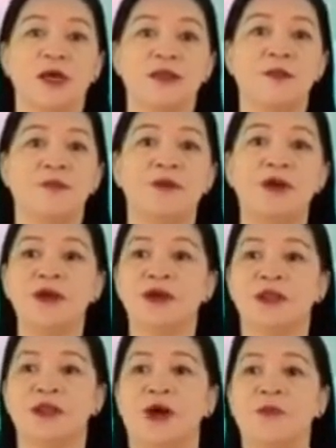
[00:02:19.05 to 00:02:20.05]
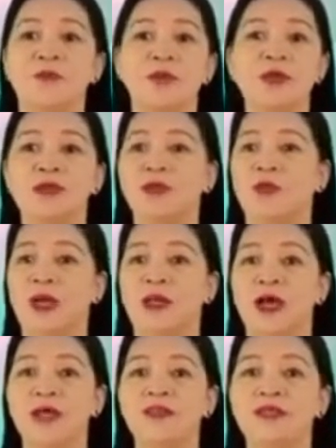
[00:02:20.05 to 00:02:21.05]
the birth of mutual
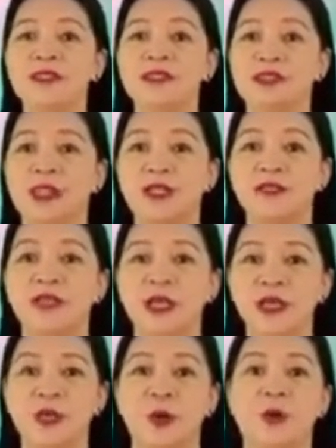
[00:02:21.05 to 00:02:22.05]
understanding,